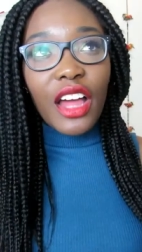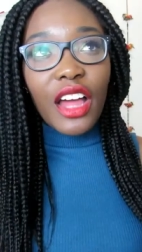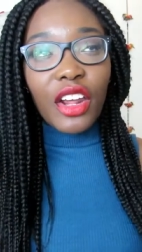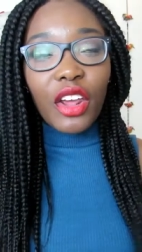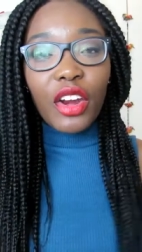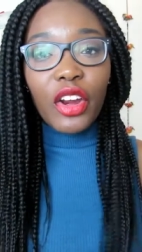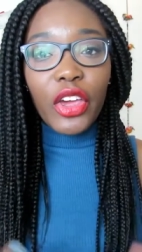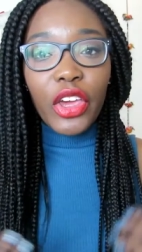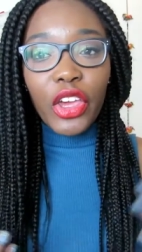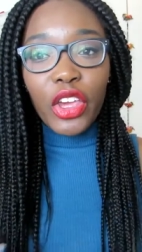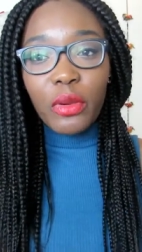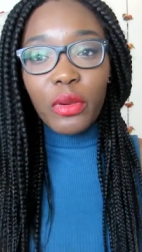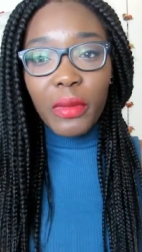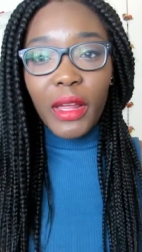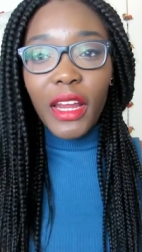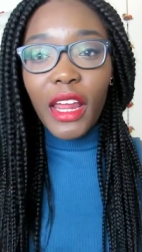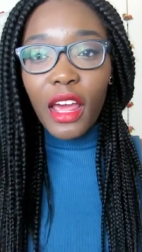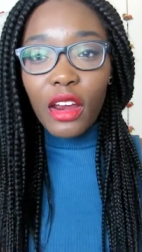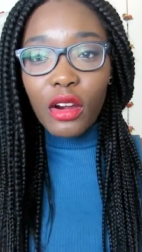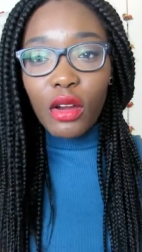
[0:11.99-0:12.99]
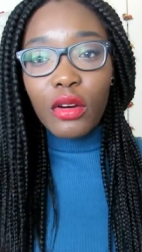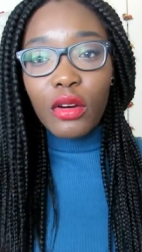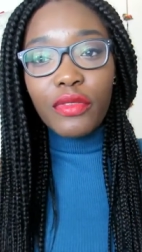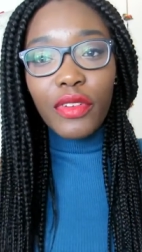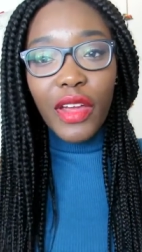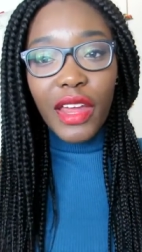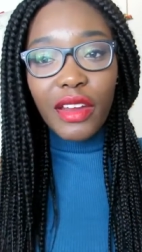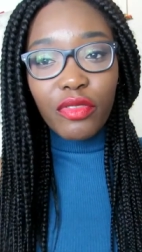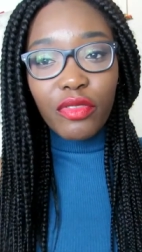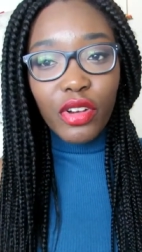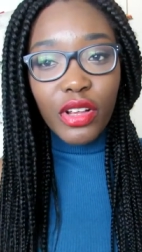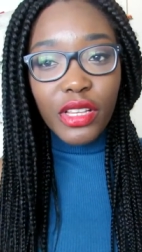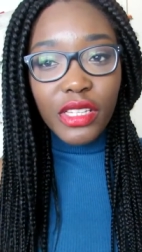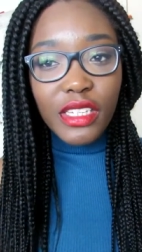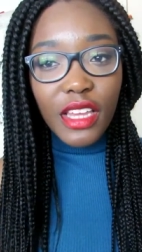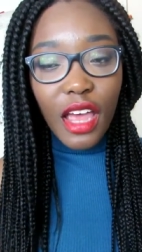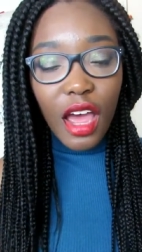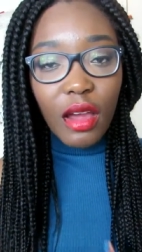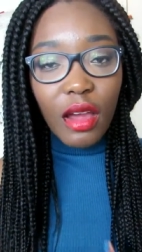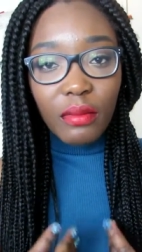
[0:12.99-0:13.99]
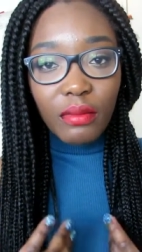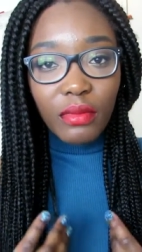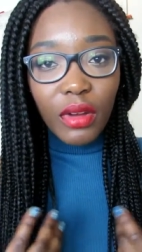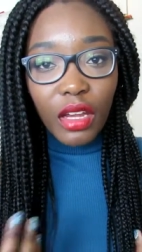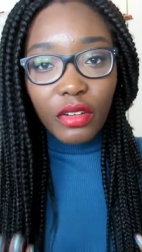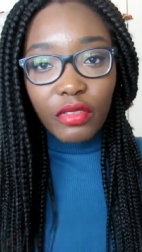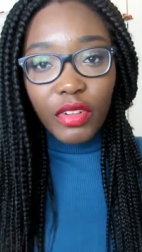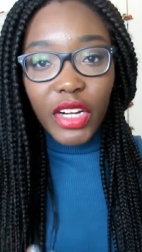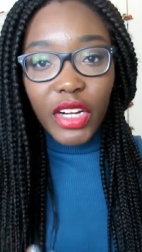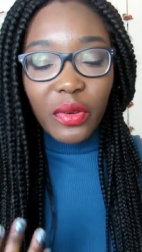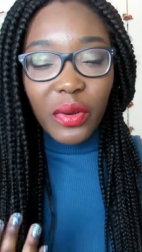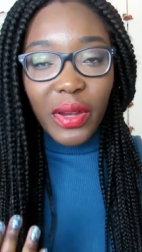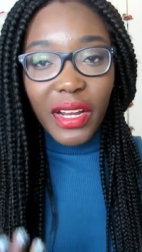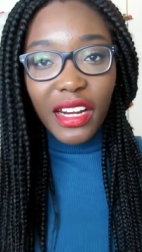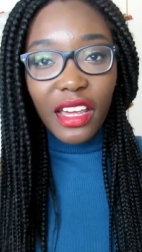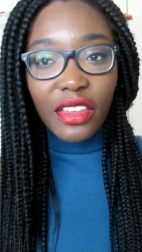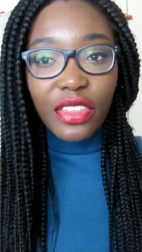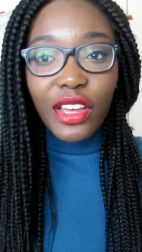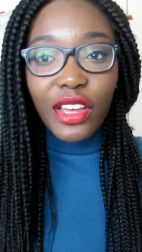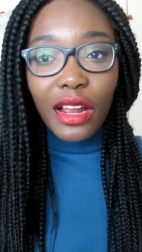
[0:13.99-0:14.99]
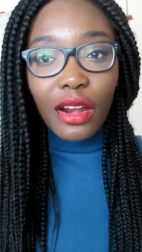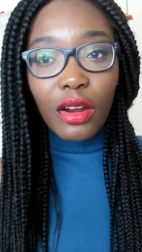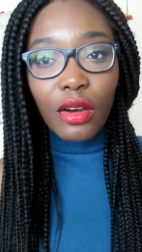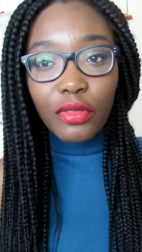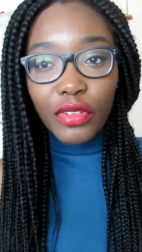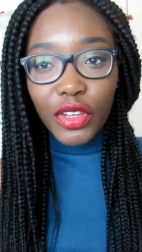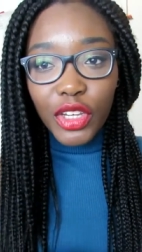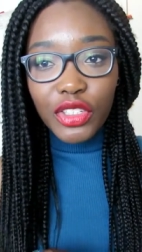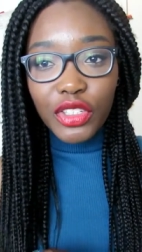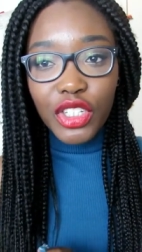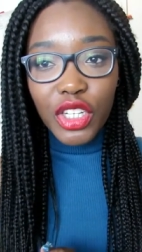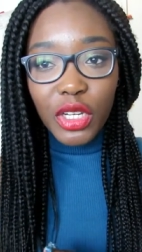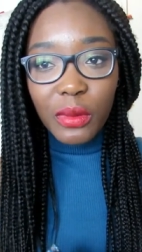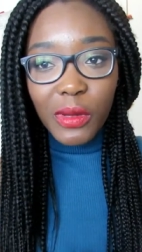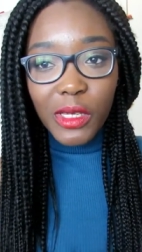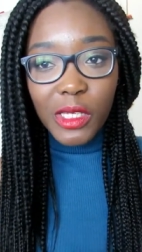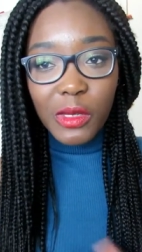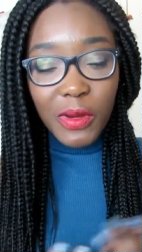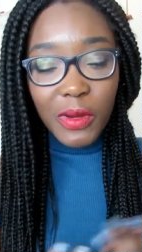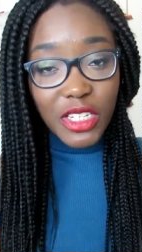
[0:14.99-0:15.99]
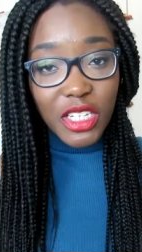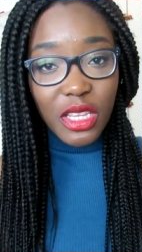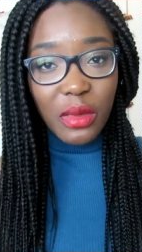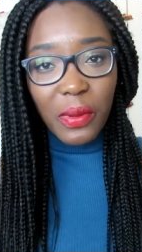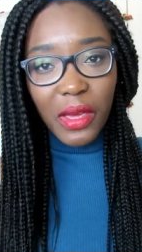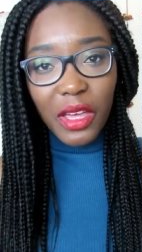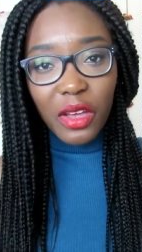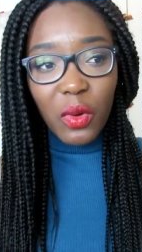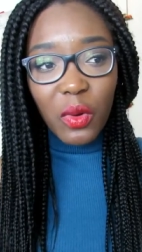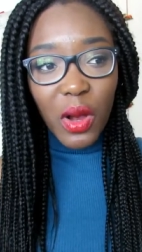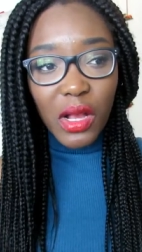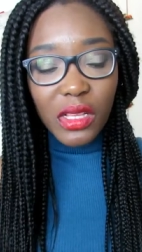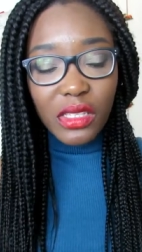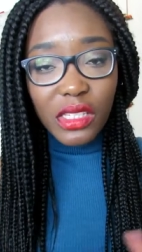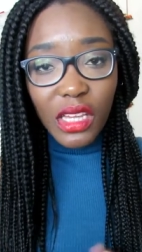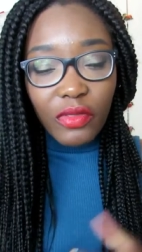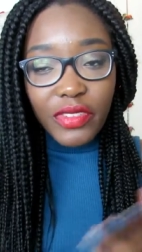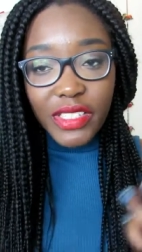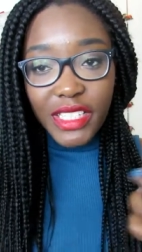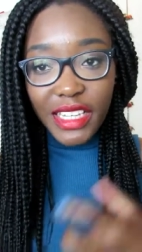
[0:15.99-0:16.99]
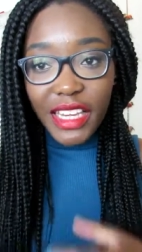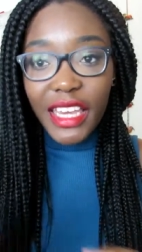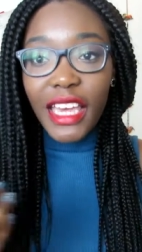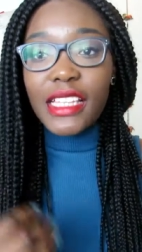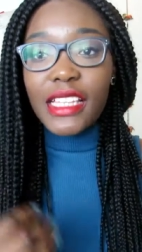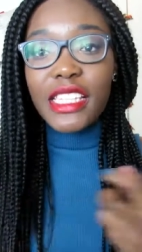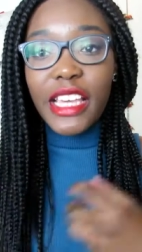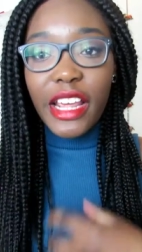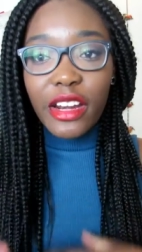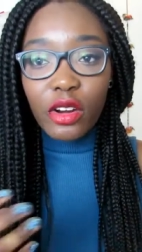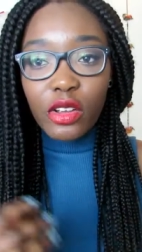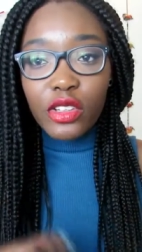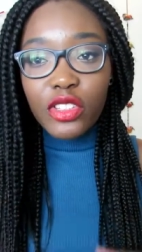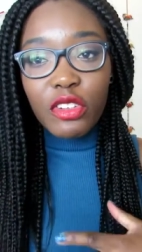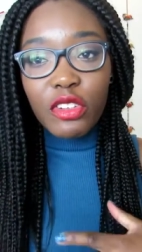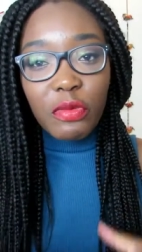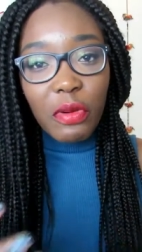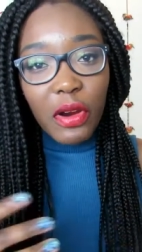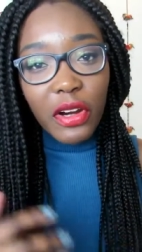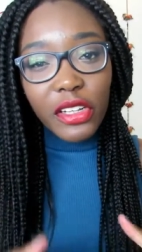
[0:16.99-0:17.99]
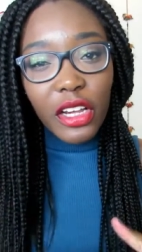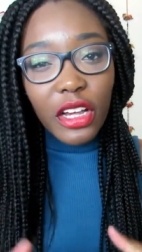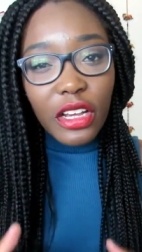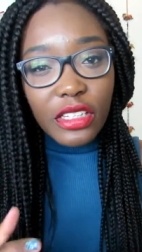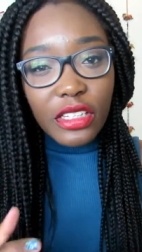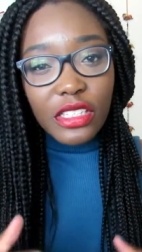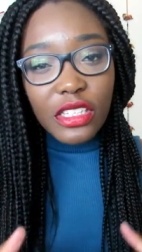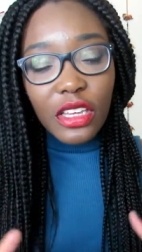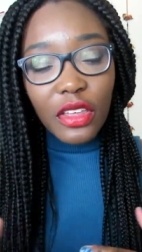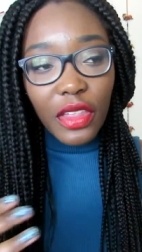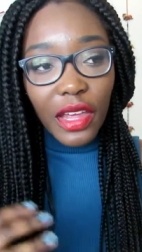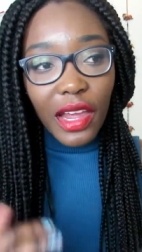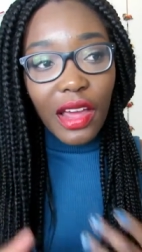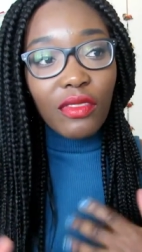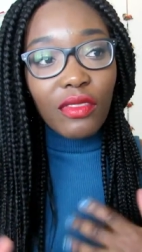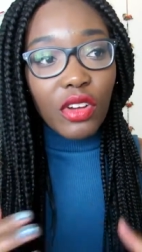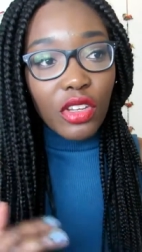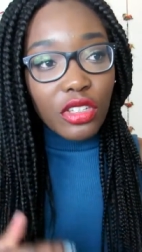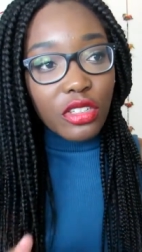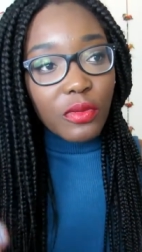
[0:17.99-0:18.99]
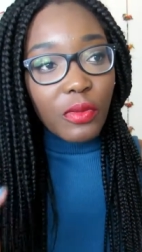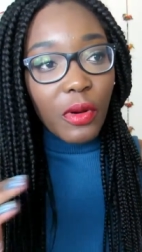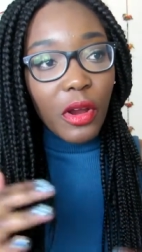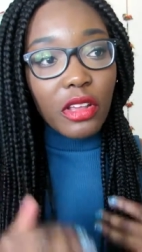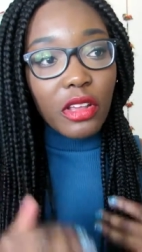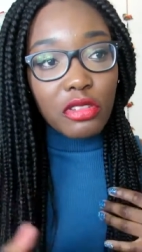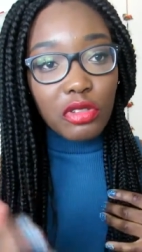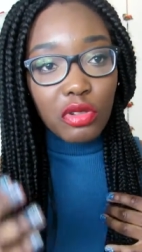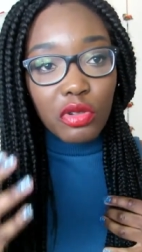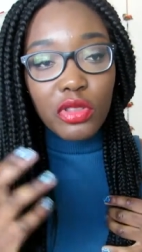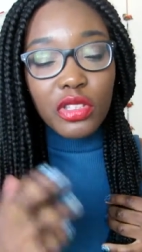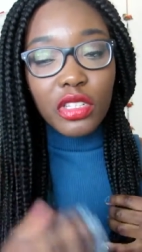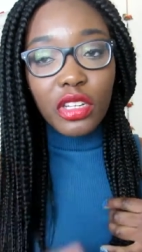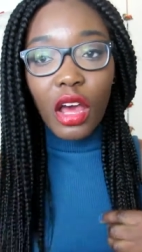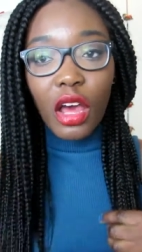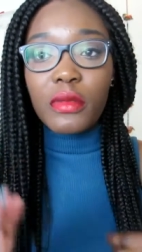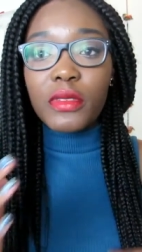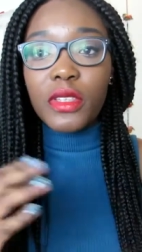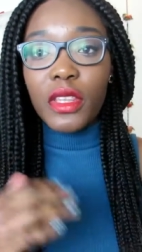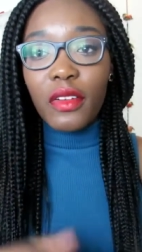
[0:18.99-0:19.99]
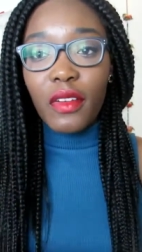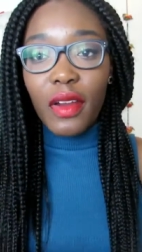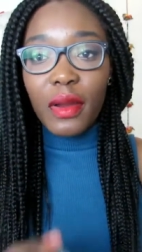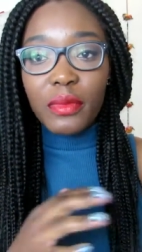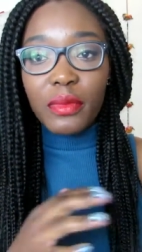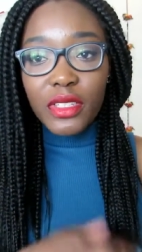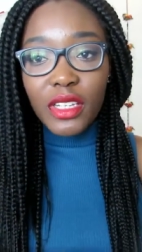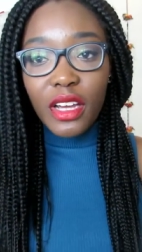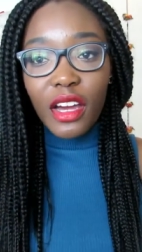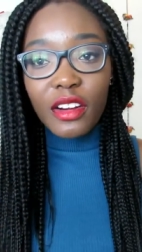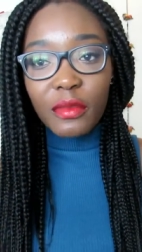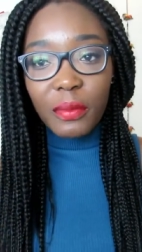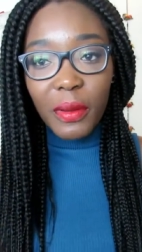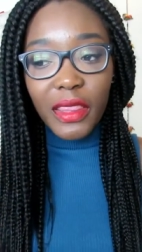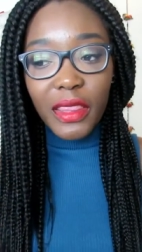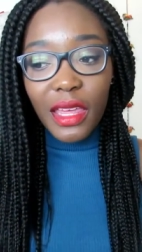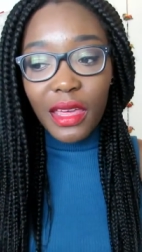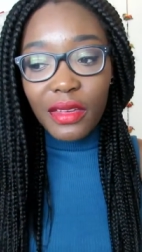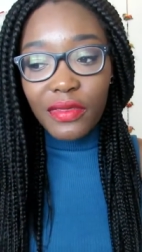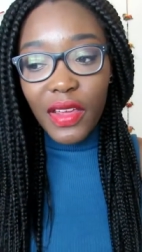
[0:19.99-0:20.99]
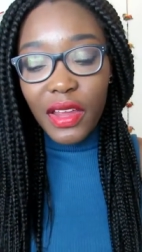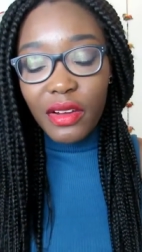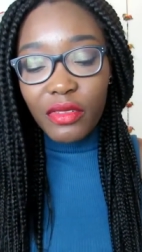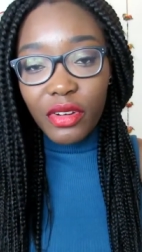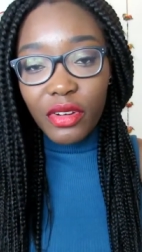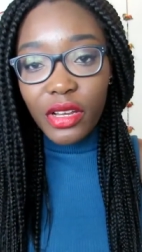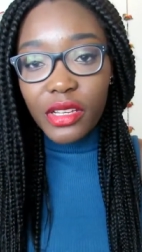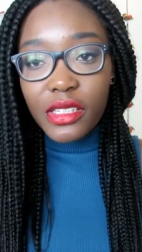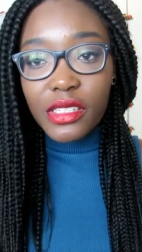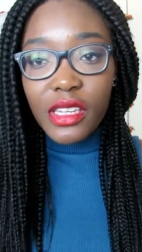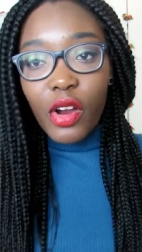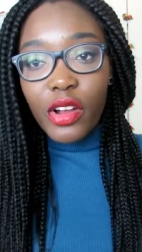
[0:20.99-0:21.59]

I don't accumulate a lot of favourites like really quickly. I think a lot of YouTubers, especially the bigger ones, obviously get sent lots of products, so they have lots of products all the time, so they're able to kind of pick their favourites.